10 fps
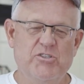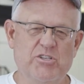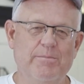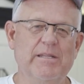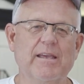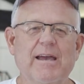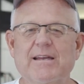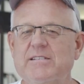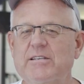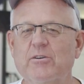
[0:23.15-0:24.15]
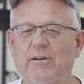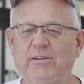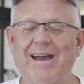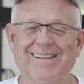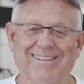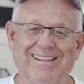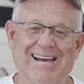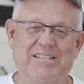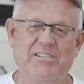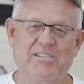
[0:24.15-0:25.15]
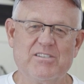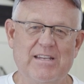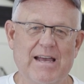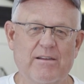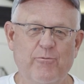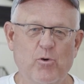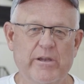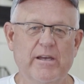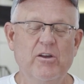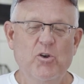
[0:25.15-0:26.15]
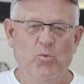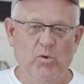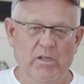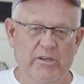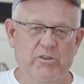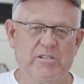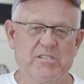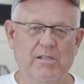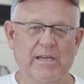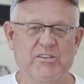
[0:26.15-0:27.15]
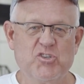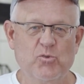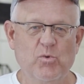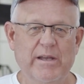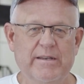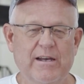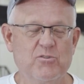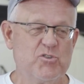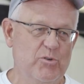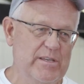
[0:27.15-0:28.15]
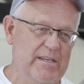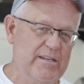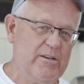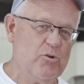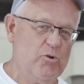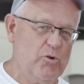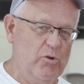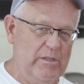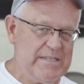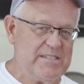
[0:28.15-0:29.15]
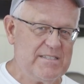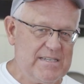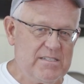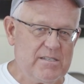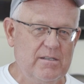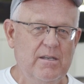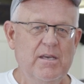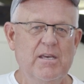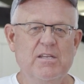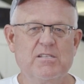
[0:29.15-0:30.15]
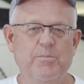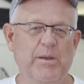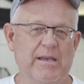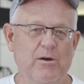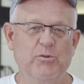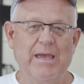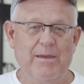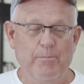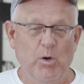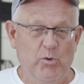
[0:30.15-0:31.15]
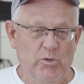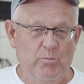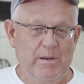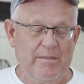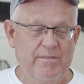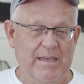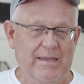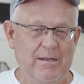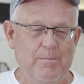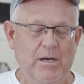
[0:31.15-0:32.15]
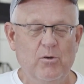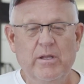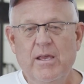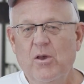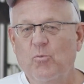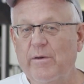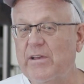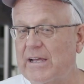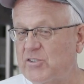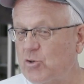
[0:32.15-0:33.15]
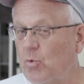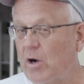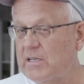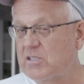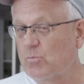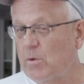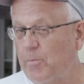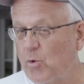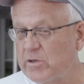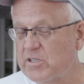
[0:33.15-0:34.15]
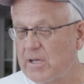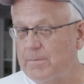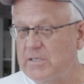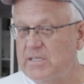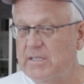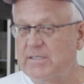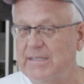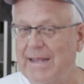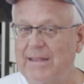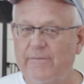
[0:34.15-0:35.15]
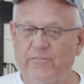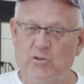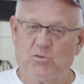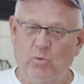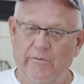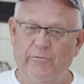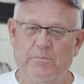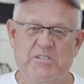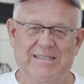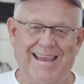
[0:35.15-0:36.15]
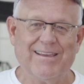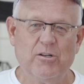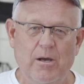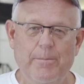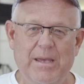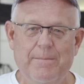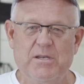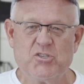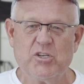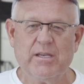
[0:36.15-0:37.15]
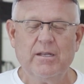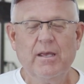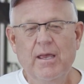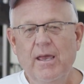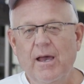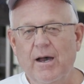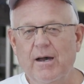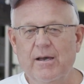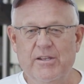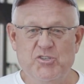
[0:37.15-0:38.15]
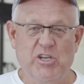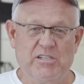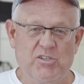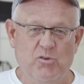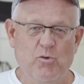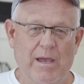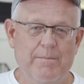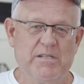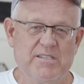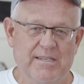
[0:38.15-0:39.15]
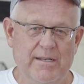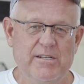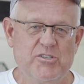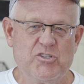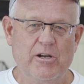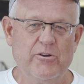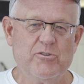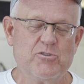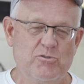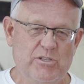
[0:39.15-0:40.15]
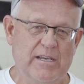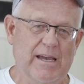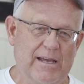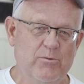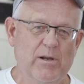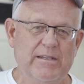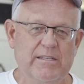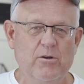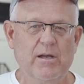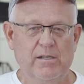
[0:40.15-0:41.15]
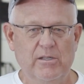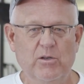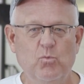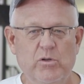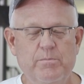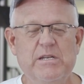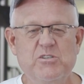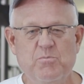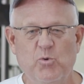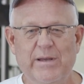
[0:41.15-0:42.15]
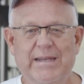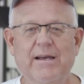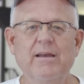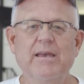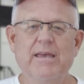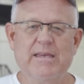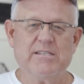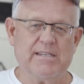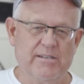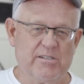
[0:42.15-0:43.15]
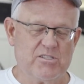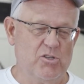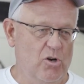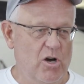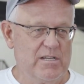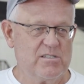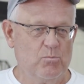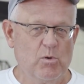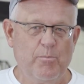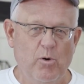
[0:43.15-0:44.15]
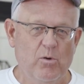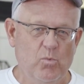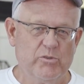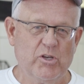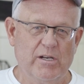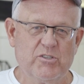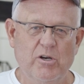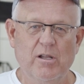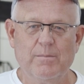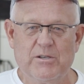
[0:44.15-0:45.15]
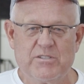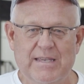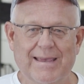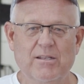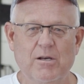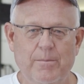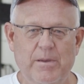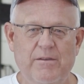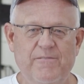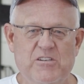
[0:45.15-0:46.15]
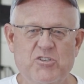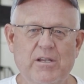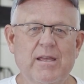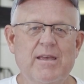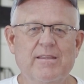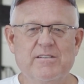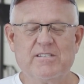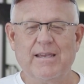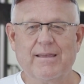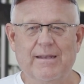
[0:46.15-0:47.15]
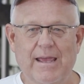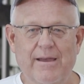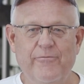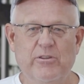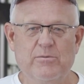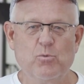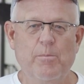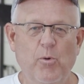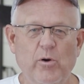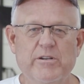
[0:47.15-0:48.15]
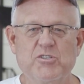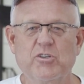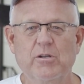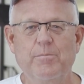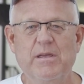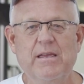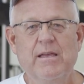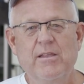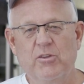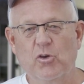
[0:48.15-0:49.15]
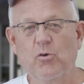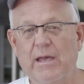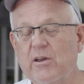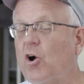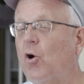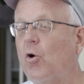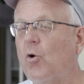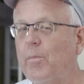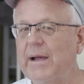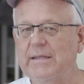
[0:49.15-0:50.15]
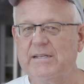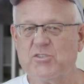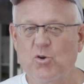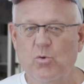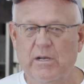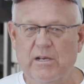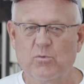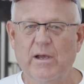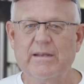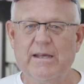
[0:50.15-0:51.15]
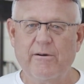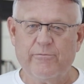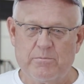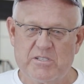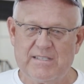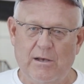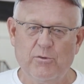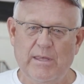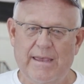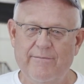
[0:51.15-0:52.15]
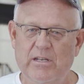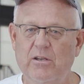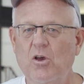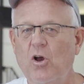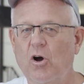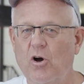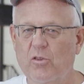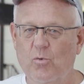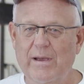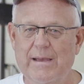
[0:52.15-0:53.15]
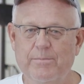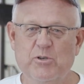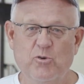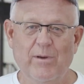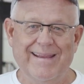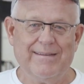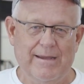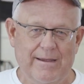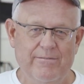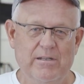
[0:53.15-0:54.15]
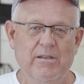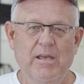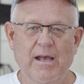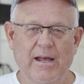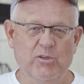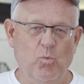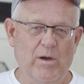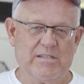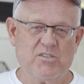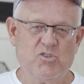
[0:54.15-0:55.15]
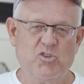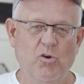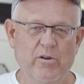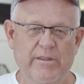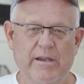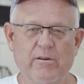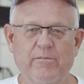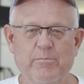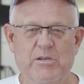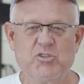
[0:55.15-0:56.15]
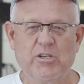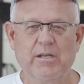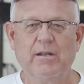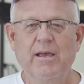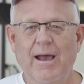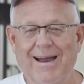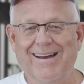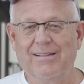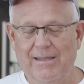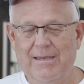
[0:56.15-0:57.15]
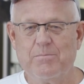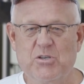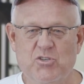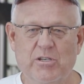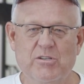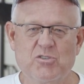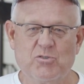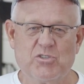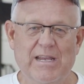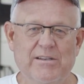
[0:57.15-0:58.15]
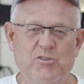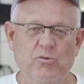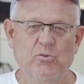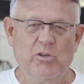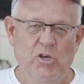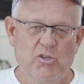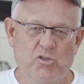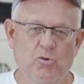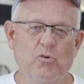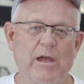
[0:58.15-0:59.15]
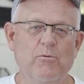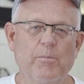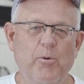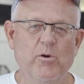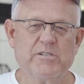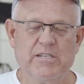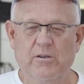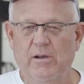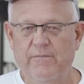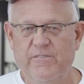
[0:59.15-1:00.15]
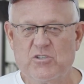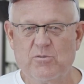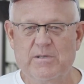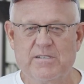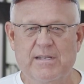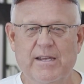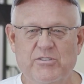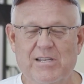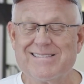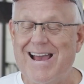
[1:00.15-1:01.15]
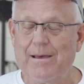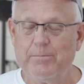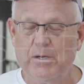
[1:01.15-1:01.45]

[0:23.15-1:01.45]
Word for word: Jim and the guys here have got lots of stock for you. Really good selection right now, so get here early season to pick out that boat you've been thinking about. We've got two awesome reports coming to you today. The first one from Saginaw Bay, Michigan, uh, and Jason Graham and Send It Charters, who's a guide right there out of Linwood Beach Marina. He sent us an awesome report. We'll talk to you all about Saginaw Bay fishing. The second half of the report is going to be the great coho bite that's going on right now from South Haven all the way up to Grand Haven on the west shore there of Michigan on Lake Michigan. So stay tuned. Two great reports here on Fisherman's Digest Hot